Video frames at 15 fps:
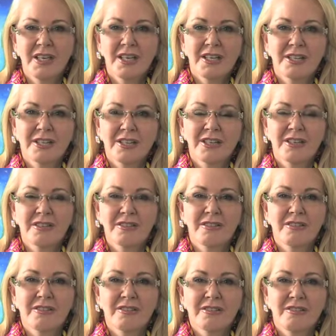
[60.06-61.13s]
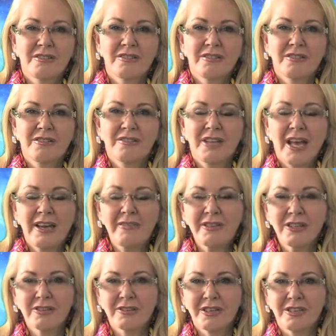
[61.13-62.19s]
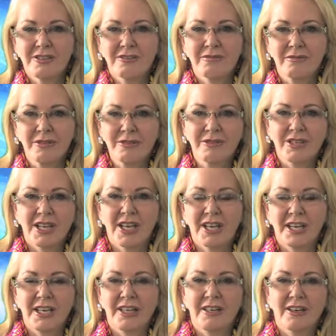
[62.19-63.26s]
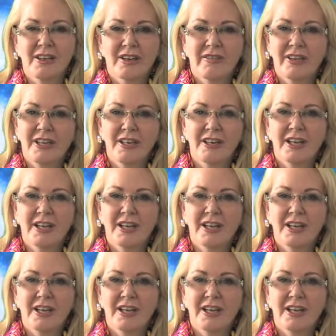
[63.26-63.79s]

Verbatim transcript: then uh, have a look at your routine. I mean,